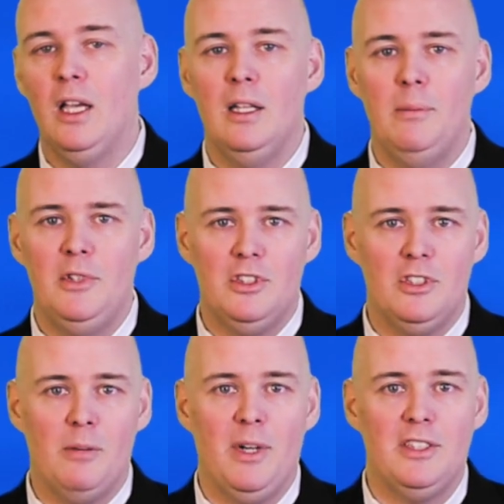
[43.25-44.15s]
Let me just
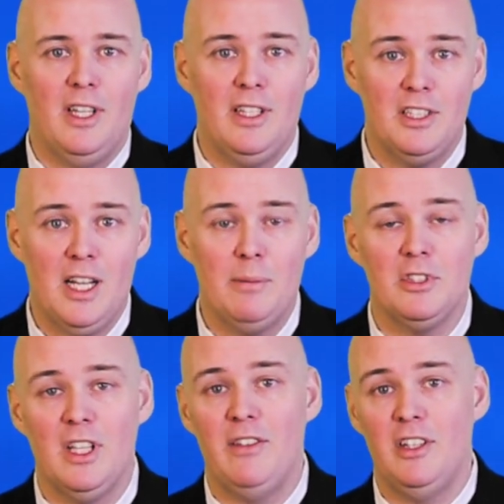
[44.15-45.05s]
start by saying that Chapter
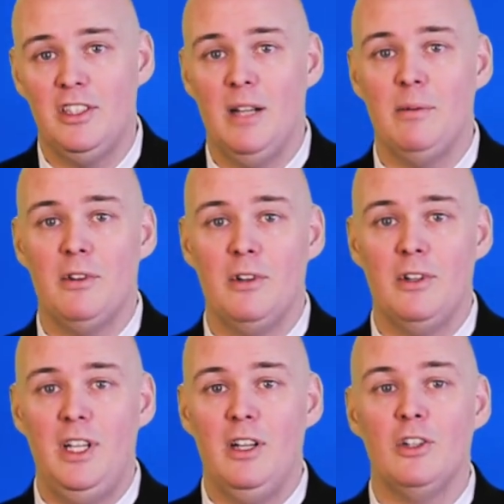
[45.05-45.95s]
7 and Chapter
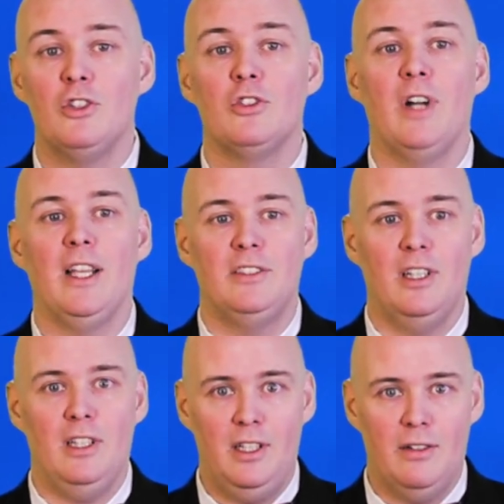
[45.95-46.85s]
13 are
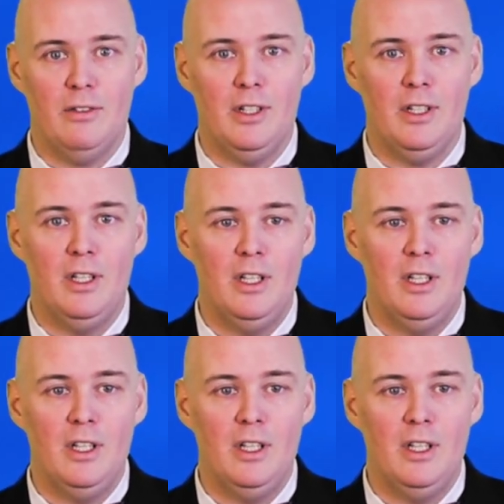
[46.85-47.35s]
drastically different.